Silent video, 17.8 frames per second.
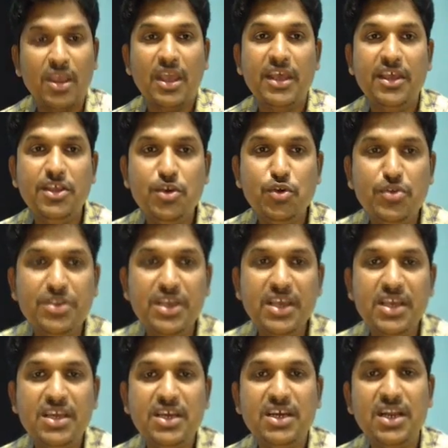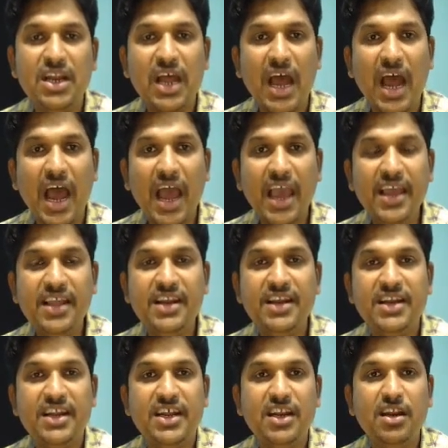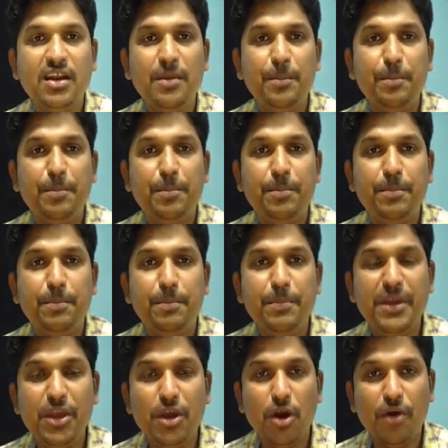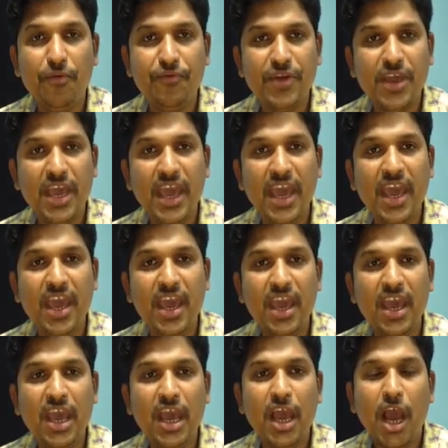You see here, I written P of k.